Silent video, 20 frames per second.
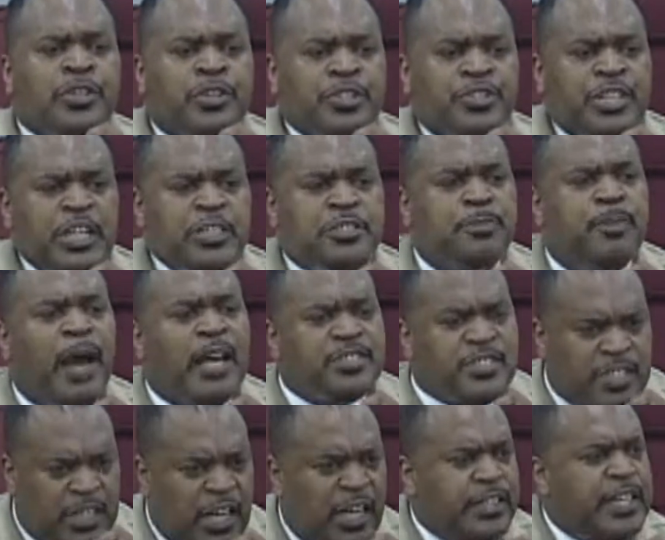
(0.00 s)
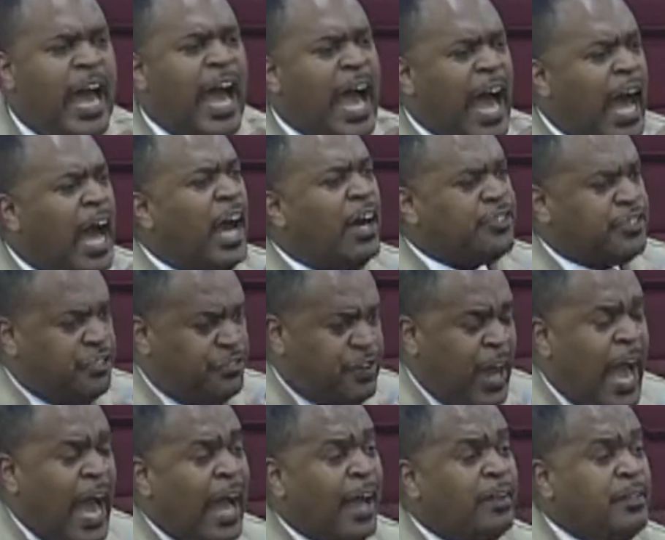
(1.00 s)
to teach my son how to
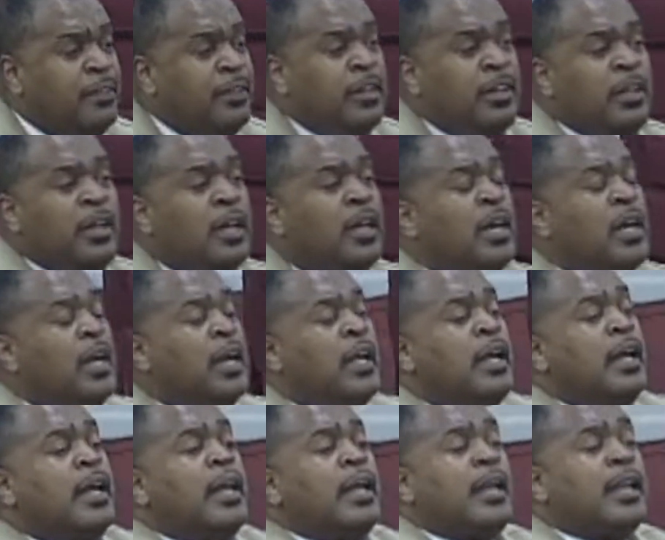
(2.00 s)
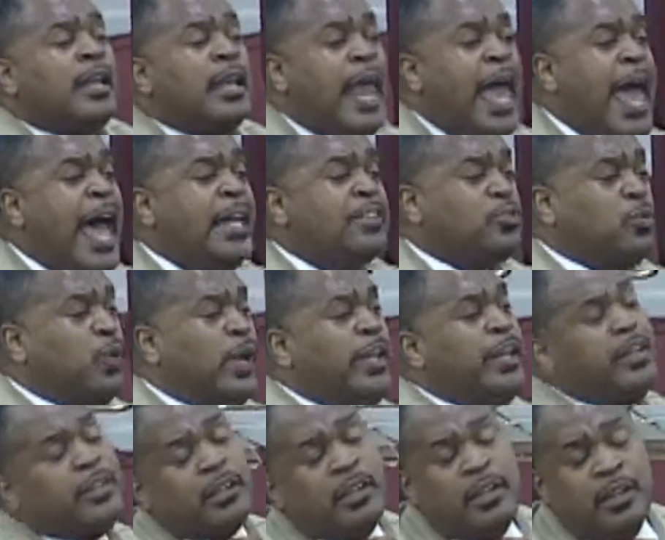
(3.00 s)
drive. Last
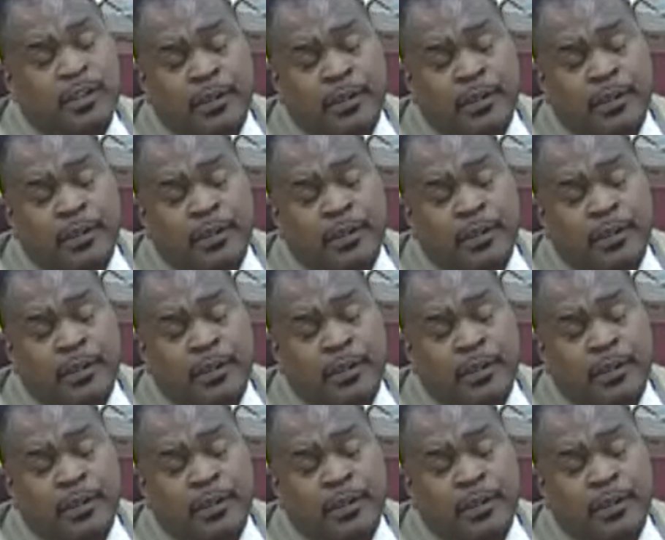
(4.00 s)
week,